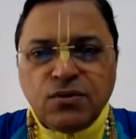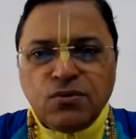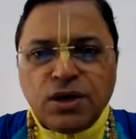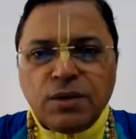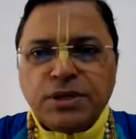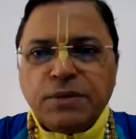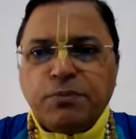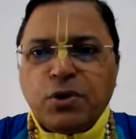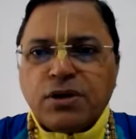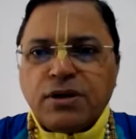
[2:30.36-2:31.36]
One of the
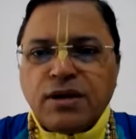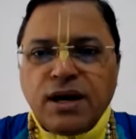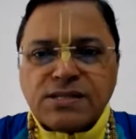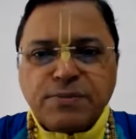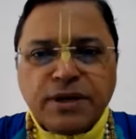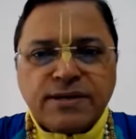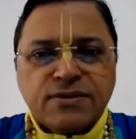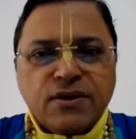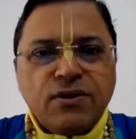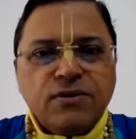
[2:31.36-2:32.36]
important
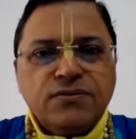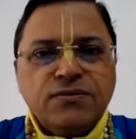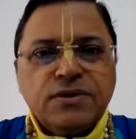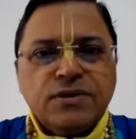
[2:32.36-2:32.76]
aspects of